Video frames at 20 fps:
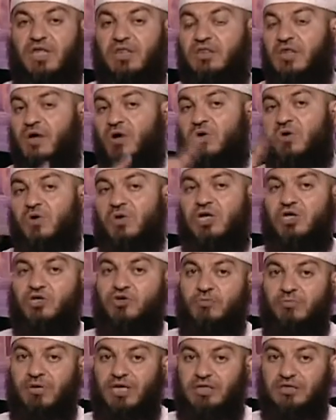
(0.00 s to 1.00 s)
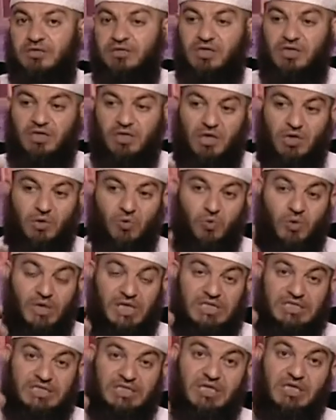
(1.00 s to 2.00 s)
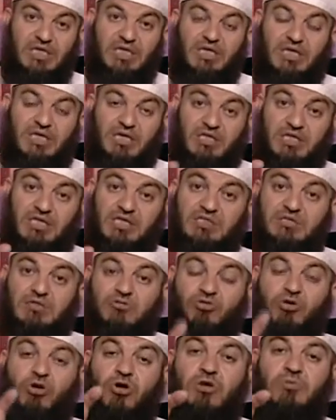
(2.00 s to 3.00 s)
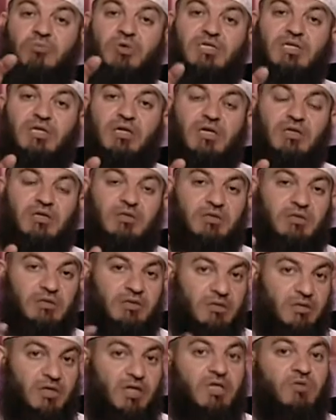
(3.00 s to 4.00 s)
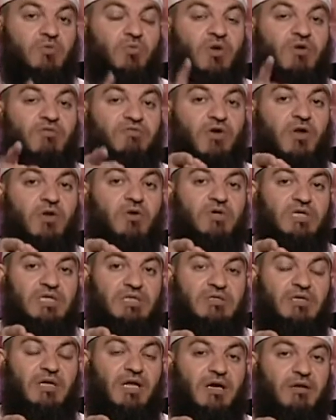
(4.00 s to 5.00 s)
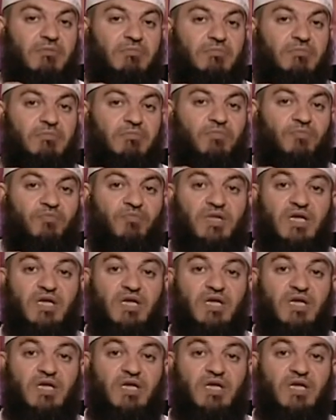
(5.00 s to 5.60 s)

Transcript: then the whole humanity will see this role model and will follow Islam.